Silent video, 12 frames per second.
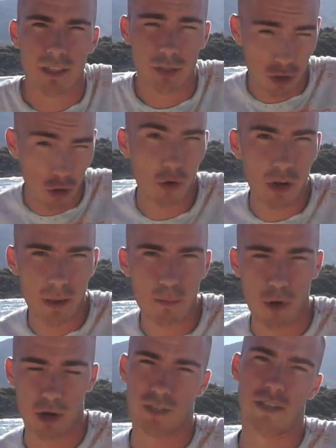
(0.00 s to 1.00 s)
truly
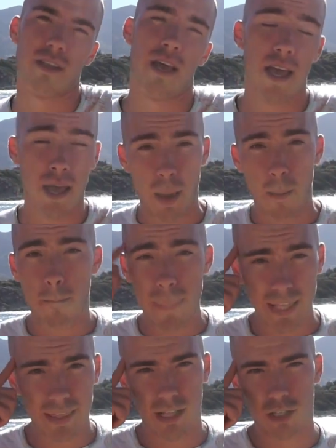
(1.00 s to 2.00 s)
important,
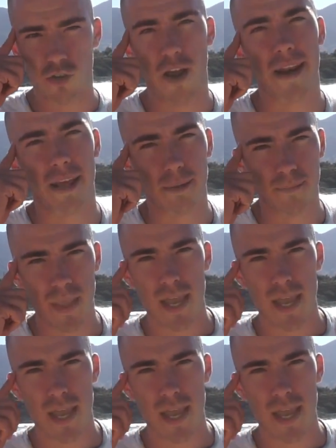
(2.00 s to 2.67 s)
mental training.